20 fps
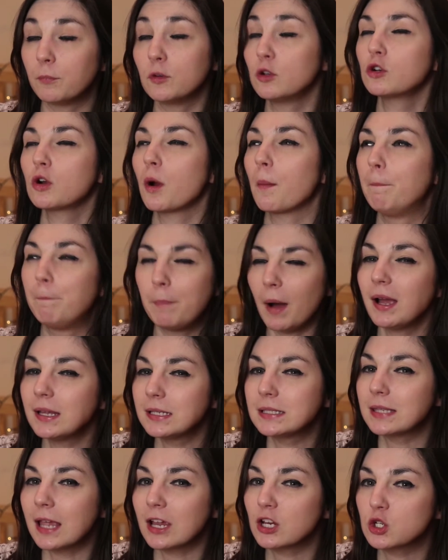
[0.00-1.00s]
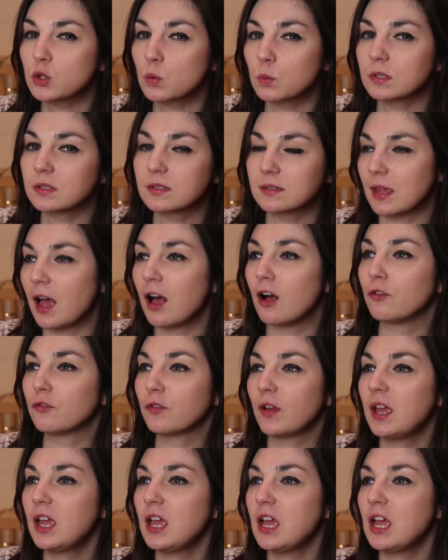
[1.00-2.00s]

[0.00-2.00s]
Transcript: my younger bisexual self,